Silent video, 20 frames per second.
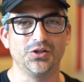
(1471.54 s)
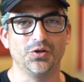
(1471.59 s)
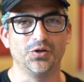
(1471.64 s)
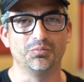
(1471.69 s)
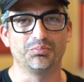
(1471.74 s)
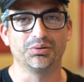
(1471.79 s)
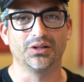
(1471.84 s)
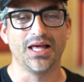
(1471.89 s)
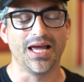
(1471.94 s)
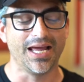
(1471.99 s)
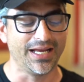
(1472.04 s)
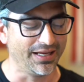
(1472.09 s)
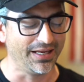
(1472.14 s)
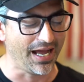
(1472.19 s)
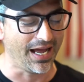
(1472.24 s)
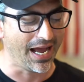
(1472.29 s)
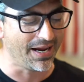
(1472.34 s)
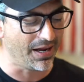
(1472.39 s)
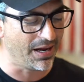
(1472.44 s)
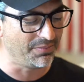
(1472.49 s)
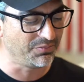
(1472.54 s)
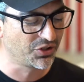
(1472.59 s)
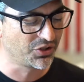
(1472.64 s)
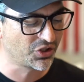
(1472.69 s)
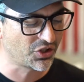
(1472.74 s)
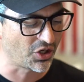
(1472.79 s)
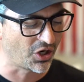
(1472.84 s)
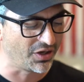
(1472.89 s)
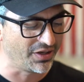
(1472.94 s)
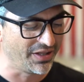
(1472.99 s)
play. I'm
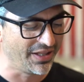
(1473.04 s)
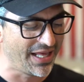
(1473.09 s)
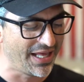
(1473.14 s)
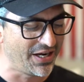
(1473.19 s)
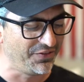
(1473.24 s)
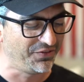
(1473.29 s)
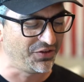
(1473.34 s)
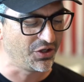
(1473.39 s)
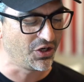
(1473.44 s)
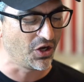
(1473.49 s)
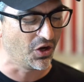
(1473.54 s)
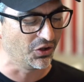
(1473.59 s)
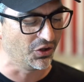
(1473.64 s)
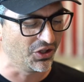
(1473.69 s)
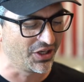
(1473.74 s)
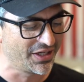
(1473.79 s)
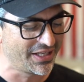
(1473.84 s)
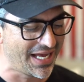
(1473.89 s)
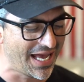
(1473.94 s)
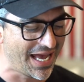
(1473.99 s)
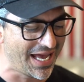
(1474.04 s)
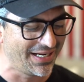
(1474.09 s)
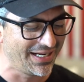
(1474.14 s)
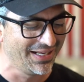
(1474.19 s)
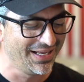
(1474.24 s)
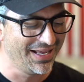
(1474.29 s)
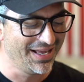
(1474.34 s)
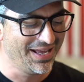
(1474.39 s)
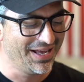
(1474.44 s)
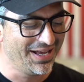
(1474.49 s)
certain that if you go look at
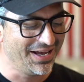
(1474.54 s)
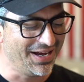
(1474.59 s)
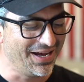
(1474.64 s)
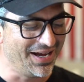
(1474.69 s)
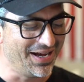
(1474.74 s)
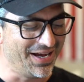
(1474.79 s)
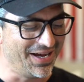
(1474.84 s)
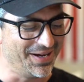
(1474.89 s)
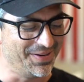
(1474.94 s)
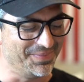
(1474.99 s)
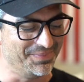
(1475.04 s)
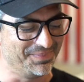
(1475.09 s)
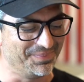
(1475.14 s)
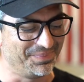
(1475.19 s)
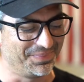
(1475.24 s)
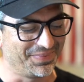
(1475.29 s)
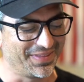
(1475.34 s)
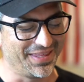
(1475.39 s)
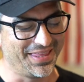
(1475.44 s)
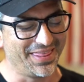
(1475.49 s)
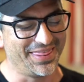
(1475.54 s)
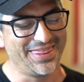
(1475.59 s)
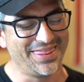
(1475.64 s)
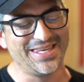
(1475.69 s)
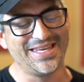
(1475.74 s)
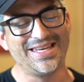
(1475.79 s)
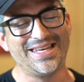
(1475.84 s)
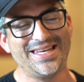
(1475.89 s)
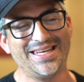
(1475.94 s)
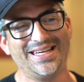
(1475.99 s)

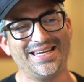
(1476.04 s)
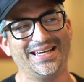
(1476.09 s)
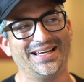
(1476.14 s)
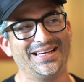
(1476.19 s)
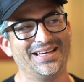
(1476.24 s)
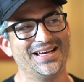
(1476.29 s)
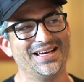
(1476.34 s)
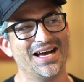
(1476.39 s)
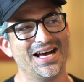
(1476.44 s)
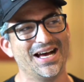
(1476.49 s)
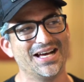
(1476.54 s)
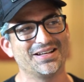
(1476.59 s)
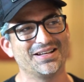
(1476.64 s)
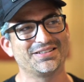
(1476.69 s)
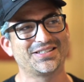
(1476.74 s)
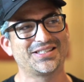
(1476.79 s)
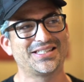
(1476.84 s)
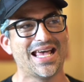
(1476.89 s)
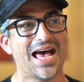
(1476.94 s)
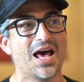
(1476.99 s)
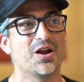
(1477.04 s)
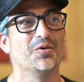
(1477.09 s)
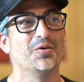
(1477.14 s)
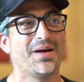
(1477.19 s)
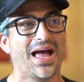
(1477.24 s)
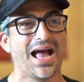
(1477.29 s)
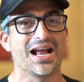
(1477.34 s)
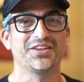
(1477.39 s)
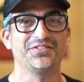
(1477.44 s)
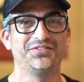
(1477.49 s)
the
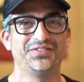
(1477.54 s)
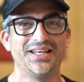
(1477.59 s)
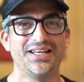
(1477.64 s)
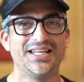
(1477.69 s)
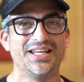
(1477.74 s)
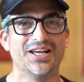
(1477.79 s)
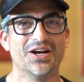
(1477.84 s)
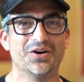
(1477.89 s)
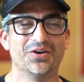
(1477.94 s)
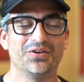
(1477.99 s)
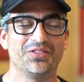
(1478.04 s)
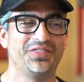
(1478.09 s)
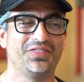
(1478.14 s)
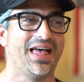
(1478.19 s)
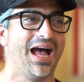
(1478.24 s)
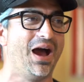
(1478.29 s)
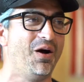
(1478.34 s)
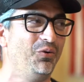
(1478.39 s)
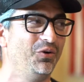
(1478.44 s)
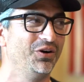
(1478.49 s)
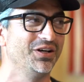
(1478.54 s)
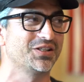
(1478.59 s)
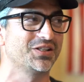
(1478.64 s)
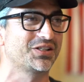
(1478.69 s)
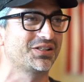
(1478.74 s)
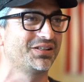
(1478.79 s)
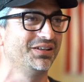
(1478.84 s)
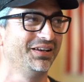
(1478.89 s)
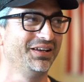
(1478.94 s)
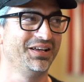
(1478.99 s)
Saddleback video, that
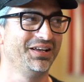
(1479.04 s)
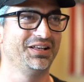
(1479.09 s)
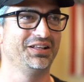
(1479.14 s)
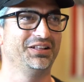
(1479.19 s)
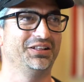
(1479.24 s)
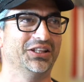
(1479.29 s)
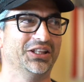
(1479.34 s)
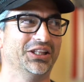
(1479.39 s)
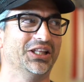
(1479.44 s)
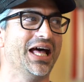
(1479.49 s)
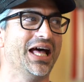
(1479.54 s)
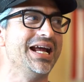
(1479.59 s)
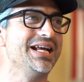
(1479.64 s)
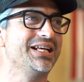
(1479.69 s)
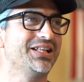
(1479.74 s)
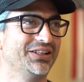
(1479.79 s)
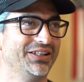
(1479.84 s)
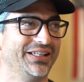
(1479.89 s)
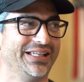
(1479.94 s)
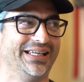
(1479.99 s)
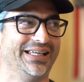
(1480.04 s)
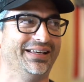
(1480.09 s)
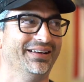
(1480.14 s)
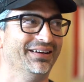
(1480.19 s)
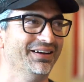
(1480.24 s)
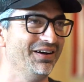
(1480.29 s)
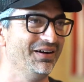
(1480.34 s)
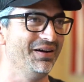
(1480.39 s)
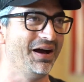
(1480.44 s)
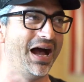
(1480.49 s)
was likely,
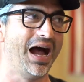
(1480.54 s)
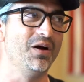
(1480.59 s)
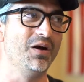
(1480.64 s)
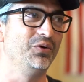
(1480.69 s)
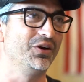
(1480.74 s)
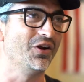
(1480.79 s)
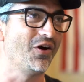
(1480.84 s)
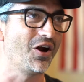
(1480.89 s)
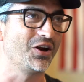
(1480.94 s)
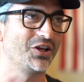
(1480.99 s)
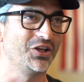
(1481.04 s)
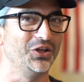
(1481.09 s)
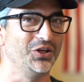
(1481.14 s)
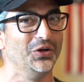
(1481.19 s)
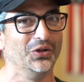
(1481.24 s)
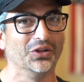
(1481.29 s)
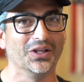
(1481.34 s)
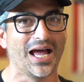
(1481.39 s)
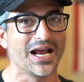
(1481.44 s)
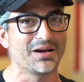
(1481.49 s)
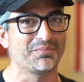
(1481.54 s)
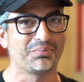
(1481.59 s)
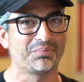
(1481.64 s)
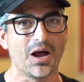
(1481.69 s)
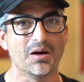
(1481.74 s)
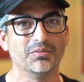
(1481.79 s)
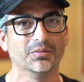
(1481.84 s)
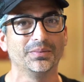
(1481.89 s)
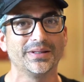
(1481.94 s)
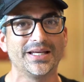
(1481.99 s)
I would argue, like
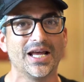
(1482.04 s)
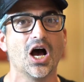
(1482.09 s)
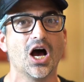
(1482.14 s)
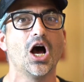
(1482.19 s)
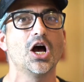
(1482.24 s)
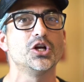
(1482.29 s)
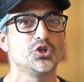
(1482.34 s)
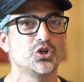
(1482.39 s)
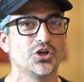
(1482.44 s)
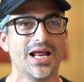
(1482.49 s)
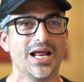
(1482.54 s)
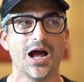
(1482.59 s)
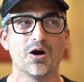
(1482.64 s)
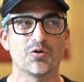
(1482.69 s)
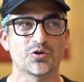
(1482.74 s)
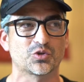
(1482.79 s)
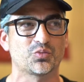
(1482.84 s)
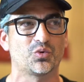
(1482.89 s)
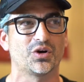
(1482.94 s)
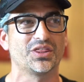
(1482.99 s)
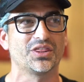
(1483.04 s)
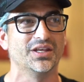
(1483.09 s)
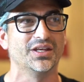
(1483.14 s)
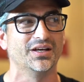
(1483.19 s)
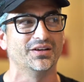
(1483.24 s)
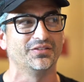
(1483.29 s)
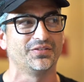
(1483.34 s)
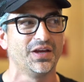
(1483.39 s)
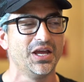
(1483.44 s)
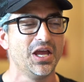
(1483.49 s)
probably 100 hours worth
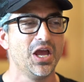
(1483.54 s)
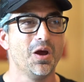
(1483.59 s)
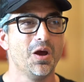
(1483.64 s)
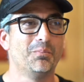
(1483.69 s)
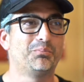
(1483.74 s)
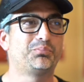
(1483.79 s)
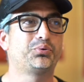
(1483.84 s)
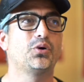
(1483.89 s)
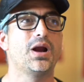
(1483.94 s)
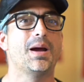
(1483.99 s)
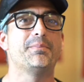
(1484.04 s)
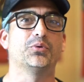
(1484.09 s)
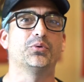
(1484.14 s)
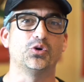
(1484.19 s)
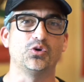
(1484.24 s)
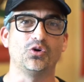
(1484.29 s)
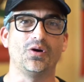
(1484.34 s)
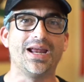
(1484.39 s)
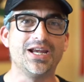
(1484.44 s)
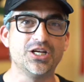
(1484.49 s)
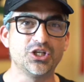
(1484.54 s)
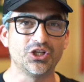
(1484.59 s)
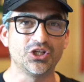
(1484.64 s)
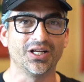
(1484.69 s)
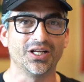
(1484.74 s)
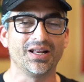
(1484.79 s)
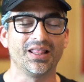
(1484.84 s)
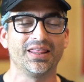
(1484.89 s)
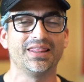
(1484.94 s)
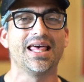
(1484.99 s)
of
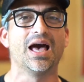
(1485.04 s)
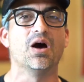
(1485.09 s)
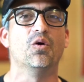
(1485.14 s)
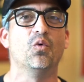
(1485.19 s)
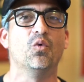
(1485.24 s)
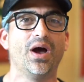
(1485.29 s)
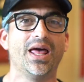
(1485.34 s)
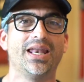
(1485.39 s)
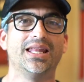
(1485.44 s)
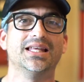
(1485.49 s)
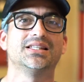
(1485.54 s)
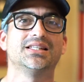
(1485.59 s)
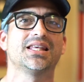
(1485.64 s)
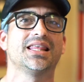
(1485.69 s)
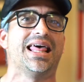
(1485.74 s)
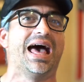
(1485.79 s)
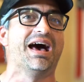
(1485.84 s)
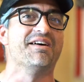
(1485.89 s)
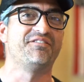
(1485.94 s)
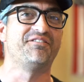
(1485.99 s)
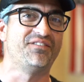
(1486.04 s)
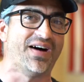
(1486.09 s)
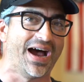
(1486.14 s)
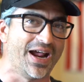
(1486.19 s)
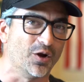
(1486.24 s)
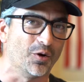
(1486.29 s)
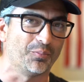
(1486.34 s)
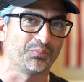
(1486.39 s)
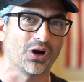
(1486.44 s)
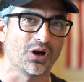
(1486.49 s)
preparation that went into that
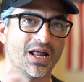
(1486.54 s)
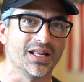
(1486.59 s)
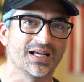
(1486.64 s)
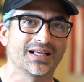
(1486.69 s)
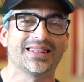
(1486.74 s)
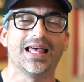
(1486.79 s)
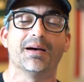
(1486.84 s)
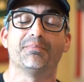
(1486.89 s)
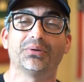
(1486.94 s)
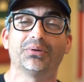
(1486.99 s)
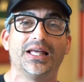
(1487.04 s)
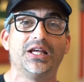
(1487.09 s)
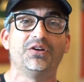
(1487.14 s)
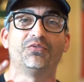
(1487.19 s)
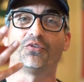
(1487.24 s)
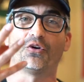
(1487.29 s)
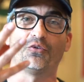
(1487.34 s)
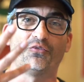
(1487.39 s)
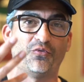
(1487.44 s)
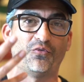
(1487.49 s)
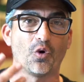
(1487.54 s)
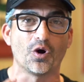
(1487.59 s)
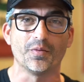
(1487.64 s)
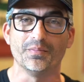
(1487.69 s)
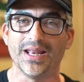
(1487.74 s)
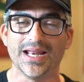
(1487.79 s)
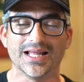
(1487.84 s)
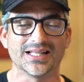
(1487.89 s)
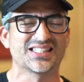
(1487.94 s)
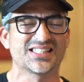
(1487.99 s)
final product that played for 4
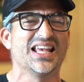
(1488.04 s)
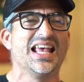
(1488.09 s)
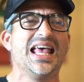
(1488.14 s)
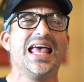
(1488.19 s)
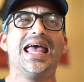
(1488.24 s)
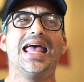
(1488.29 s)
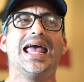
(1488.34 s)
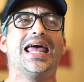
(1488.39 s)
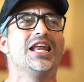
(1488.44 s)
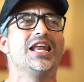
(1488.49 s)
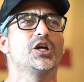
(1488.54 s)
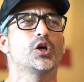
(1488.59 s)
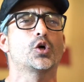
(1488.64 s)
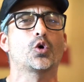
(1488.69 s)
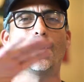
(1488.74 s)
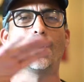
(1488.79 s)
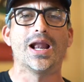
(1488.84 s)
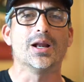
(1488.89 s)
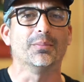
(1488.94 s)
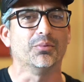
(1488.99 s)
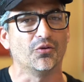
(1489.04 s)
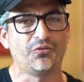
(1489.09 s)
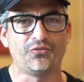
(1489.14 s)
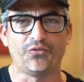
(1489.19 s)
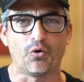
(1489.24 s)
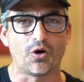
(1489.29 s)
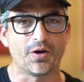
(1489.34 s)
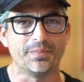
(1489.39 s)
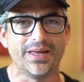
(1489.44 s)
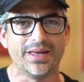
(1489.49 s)
minutes. An incredible
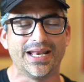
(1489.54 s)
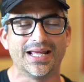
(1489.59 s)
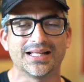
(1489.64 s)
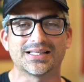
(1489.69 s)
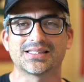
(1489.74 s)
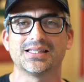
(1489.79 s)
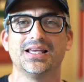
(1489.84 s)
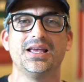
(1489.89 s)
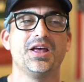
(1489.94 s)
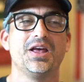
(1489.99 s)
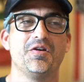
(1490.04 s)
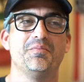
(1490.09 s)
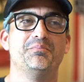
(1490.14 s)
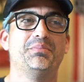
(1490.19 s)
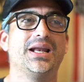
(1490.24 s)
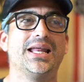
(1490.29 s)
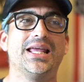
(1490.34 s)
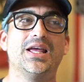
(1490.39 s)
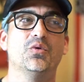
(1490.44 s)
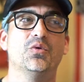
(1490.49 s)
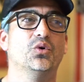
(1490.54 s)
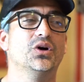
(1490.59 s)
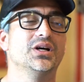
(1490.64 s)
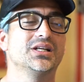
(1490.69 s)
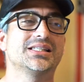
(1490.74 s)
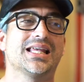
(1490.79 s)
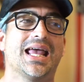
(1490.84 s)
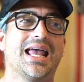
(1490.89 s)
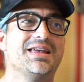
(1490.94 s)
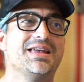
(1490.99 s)
4 minutes, but it was
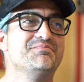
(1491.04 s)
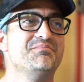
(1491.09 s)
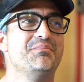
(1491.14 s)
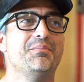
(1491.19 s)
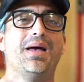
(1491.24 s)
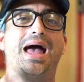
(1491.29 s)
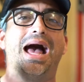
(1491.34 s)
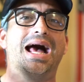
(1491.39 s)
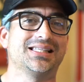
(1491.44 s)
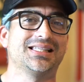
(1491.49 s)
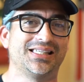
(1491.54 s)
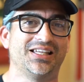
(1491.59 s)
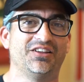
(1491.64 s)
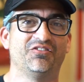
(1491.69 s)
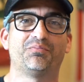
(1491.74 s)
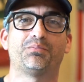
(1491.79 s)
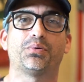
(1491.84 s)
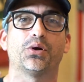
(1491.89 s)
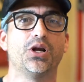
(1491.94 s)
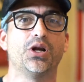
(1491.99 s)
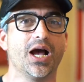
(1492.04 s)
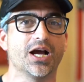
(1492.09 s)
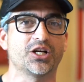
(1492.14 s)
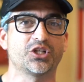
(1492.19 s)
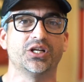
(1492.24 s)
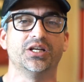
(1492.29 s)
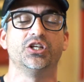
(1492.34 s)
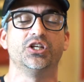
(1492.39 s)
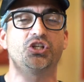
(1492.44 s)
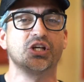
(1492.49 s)
a massive production.
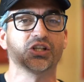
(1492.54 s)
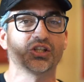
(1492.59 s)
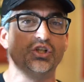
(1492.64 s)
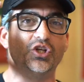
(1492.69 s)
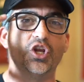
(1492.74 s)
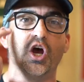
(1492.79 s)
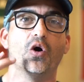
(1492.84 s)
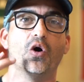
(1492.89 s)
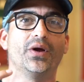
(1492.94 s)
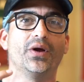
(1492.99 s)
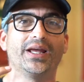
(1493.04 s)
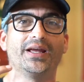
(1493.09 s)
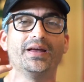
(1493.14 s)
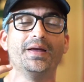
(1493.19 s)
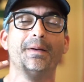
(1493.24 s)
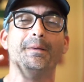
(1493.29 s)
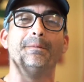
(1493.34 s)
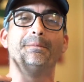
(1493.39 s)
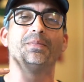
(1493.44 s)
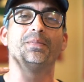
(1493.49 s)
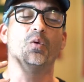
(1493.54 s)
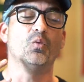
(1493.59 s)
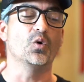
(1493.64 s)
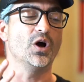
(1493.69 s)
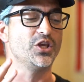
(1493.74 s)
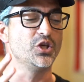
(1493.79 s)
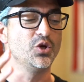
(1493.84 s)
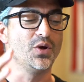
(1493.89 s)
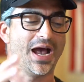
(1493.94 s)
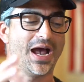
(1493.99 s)
Just knowing what
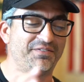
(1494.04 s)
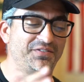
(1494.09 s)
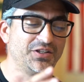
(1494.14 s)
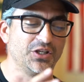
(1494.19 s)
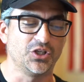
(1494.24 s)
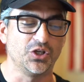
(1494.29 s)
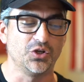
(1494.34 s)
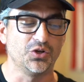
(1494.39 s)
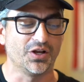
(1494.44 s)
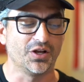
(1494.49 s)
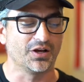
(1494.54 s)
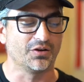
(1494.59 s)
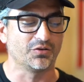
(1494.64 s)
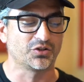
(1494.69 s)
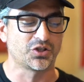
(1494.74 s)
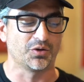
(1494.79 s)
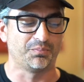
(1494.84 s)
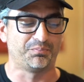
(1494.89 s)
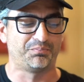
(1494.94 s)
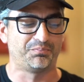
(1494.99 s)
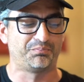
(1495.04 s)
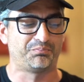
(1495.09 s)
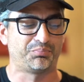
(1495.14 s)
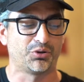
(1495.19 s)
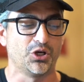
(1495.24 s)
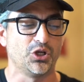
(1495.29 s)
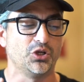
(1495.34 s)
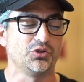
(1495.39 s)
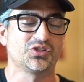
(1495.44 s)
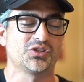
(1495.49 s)
you have to do to
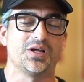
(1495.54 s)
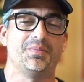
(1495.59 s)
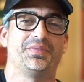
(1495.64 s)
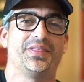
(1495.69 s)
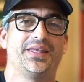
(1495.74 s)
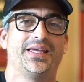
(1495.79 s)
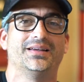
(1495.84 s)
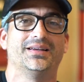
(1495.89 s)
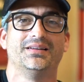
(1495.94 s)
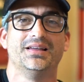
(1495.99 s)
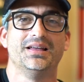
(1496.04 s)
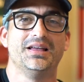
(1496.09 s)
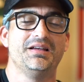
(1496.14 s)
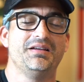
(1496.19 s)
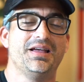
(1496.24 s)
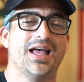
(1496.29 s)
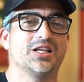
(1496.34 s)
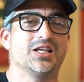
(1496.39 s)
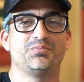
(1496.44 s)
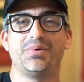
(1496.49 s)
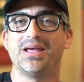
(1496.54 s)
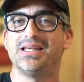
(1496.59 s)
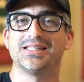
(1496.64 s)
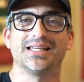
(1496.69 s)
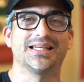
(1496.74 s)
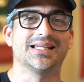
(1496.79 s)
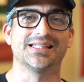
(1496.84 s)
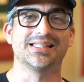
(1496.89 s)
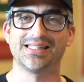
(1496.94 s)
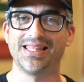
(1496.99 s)
produce something as basic
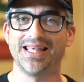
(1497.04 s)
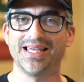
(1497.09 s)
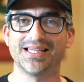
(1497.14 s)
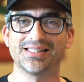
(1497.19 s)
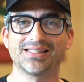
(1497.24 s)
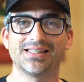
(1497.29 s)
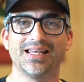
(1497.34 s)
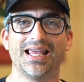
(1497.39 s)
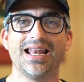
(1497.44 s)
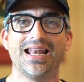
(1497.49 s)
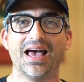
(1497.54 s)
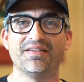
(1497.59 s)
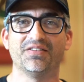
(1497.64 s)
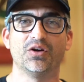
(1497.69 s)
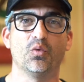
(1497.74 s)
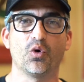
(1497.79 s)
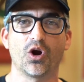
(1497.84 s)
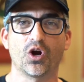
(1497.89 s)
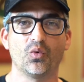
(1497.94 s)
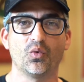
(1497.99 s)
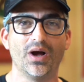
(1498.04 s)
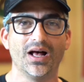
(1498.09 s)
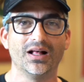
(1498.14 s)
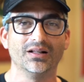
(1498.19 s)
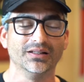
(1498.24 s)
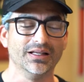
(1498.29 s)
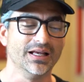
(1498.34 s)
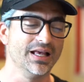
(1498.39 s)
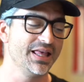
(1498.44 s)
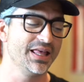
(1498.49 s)
as this and have it work well,
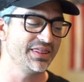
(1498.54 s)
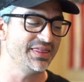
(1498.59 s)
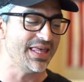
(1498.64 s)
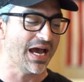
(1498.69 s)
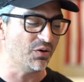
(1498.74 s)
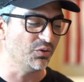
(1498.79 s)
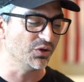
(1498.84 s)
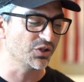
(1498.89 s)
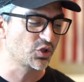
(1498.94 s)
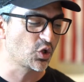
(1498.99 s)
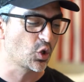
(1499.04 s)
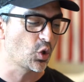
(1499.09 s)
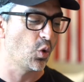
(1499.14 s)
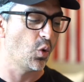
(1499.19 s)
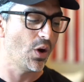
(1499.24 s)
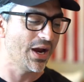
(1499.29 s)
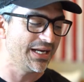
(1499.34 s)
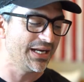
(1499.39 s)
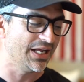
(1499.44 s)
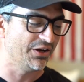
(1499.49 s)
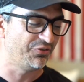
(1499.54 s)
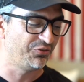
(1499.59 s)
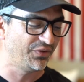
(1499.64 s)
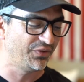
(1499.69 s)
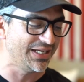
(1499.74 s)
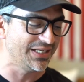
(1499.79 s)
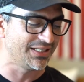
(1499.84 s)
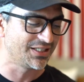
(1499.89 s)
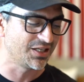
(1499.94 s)
that was quite a feat to